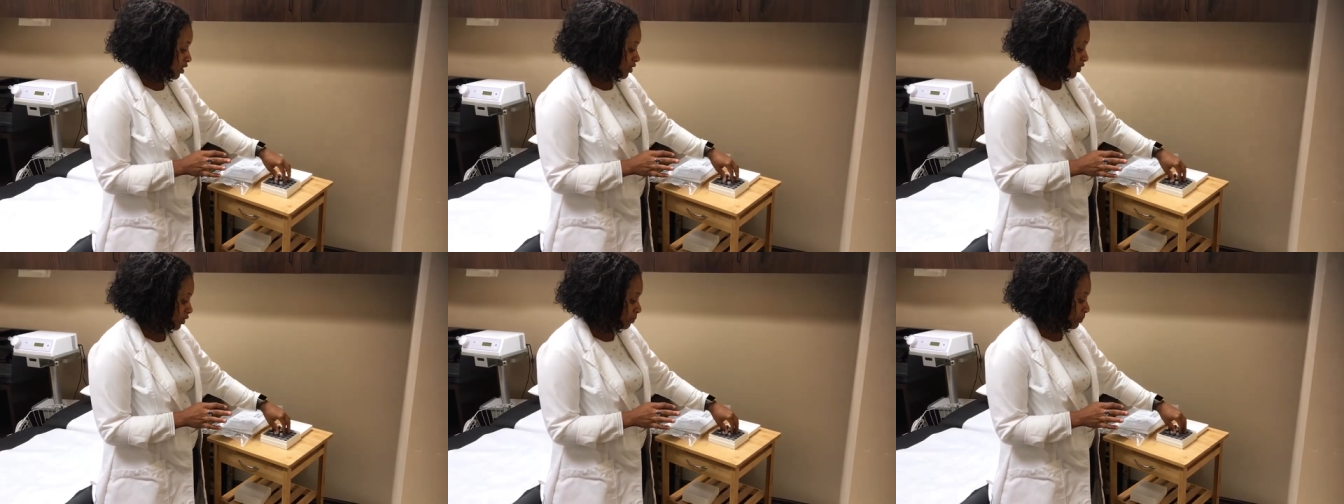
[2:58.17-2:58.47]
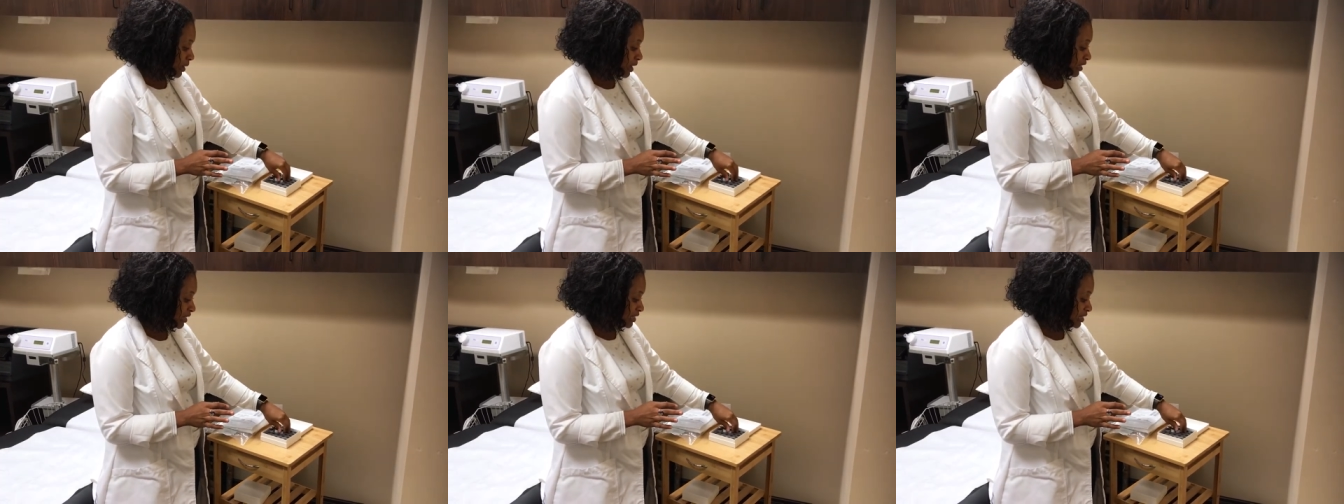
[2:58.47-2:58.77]
The
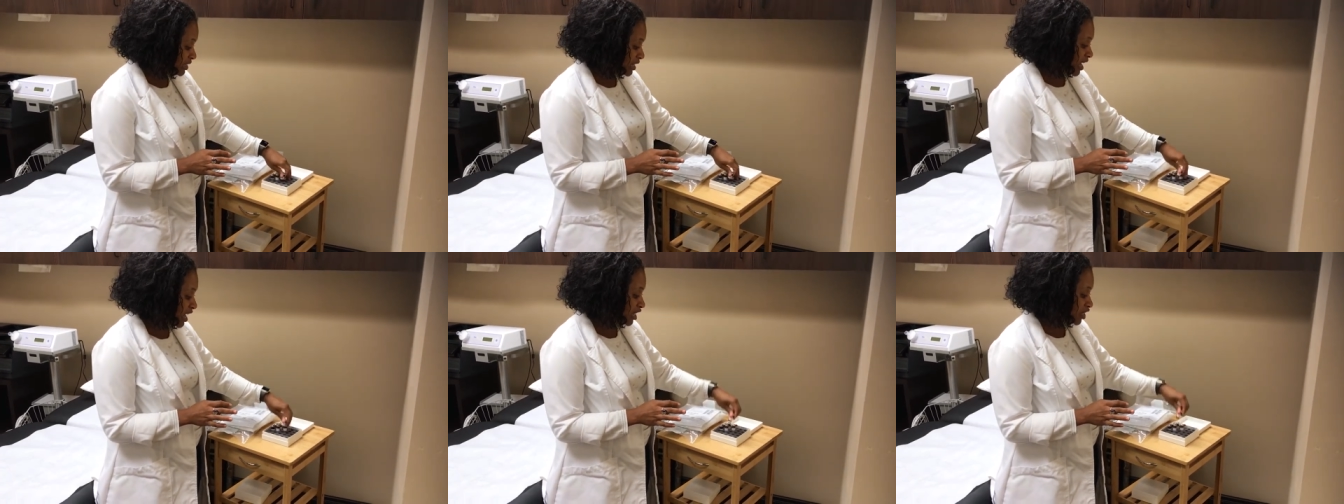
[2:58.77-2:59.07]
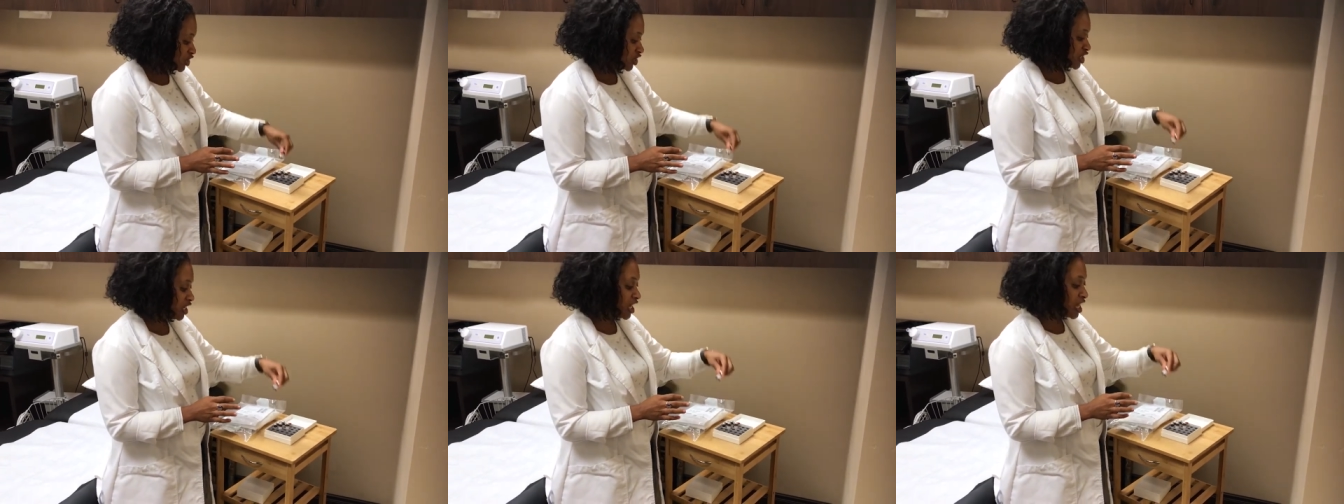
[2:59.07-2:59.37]
pellets
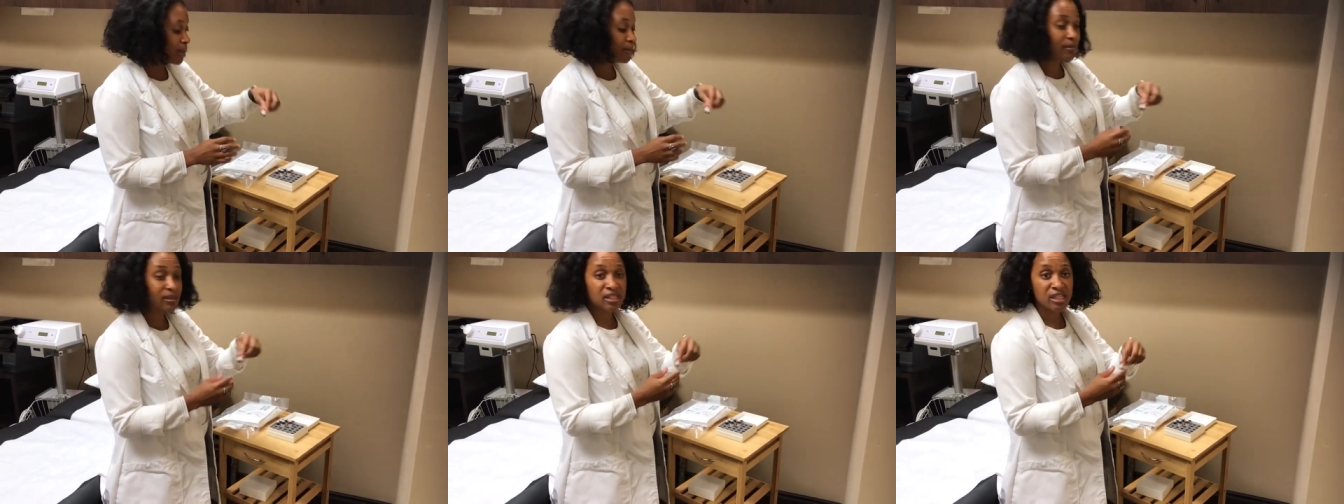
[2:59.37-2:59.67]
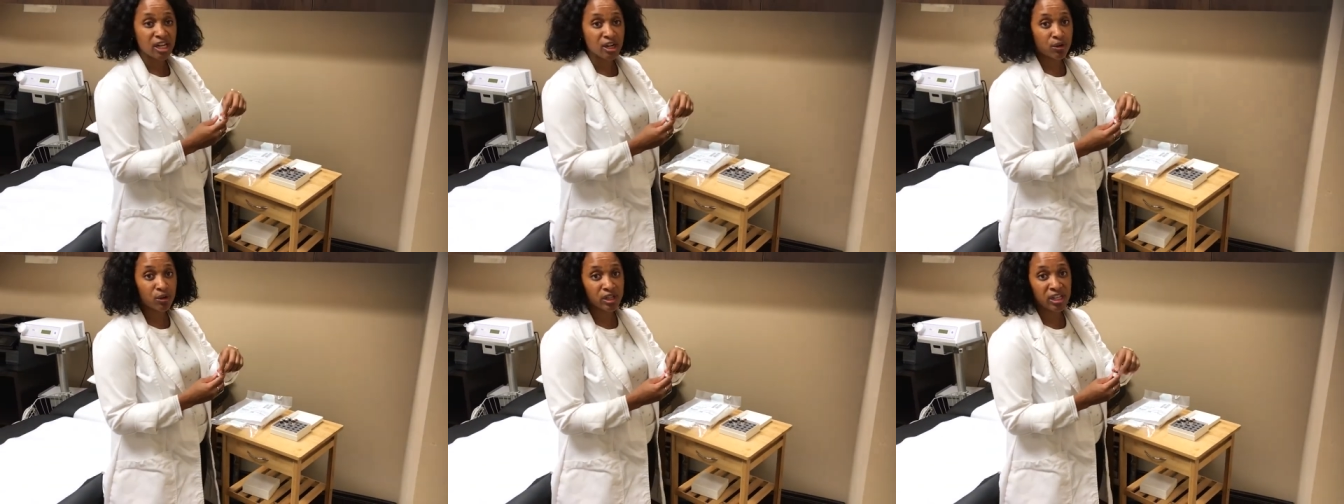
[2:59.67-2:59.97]
actually come
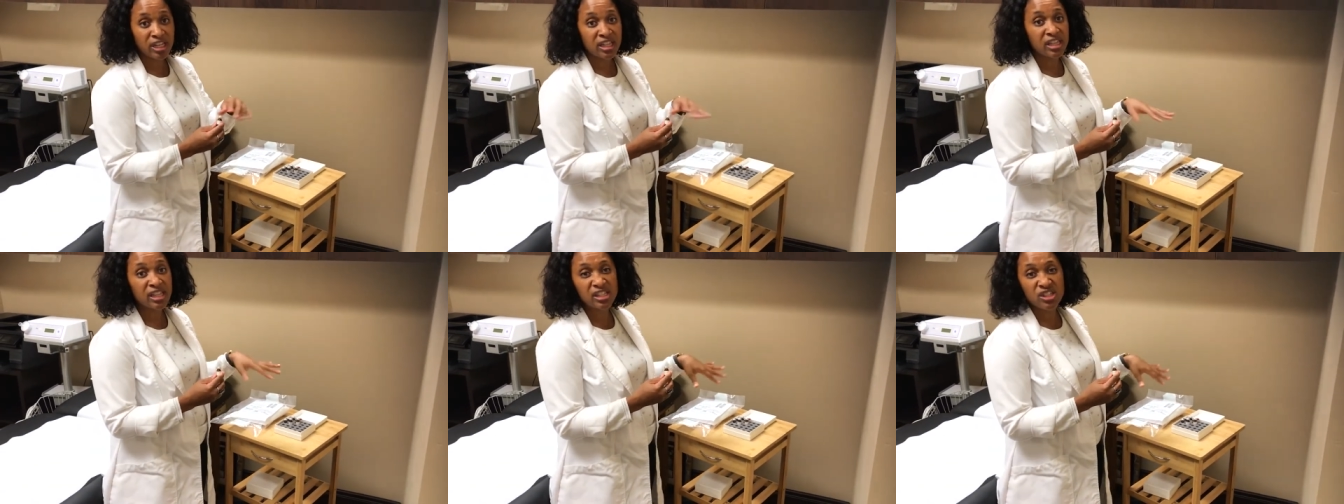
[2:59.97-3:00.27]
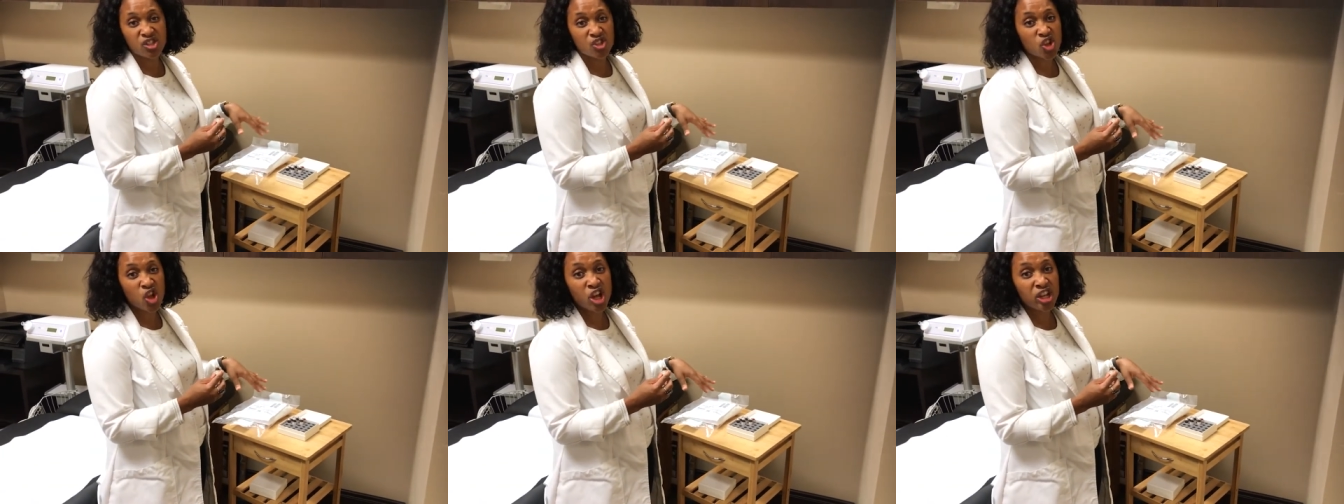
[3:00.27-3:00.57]
sterilely.
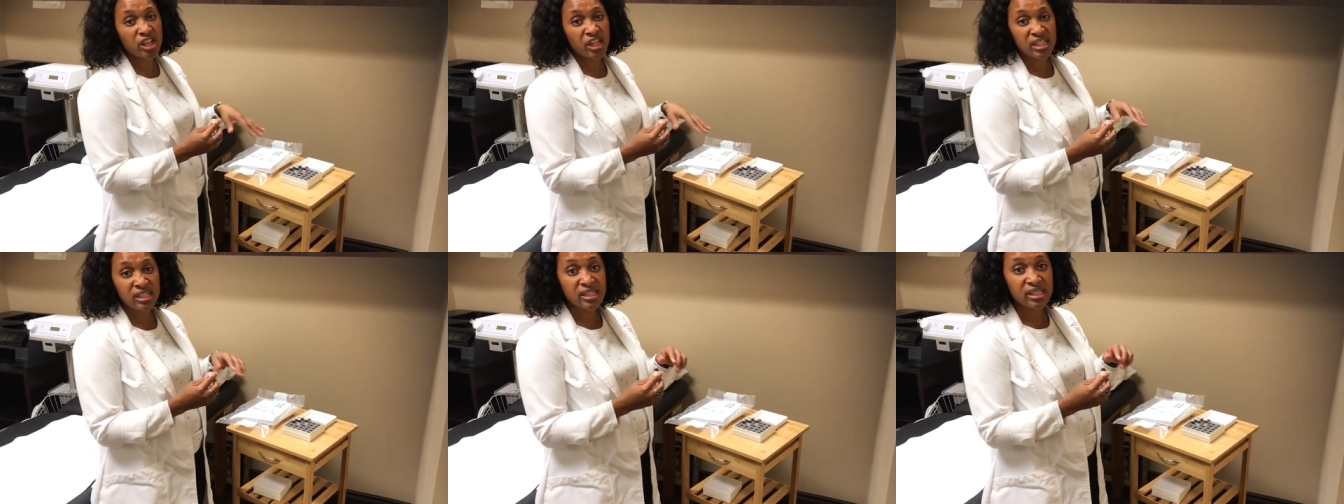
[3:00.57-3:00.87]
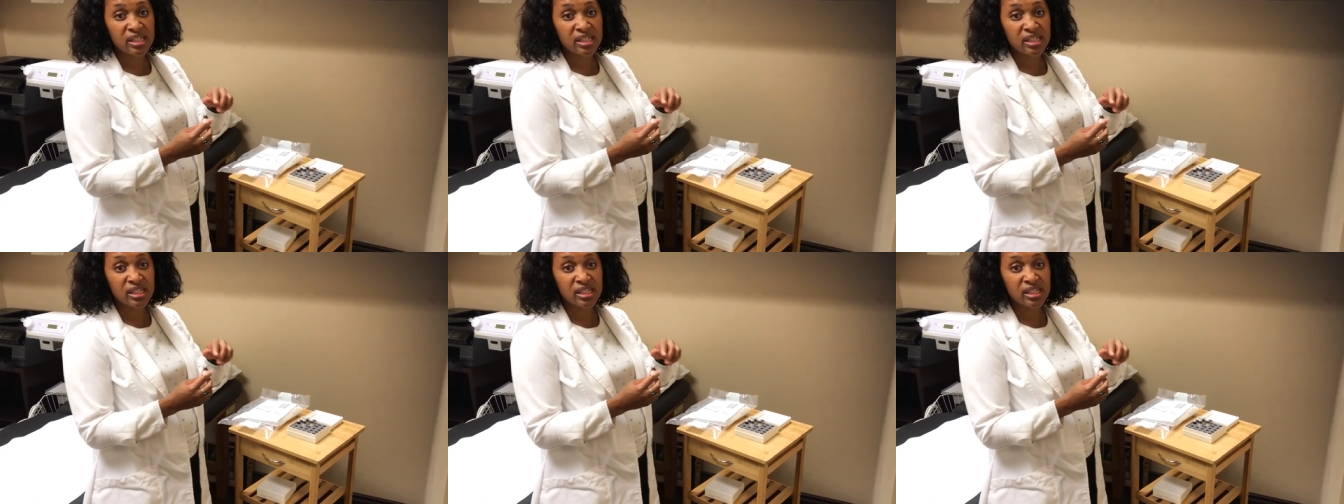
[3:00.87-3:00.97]
This is all done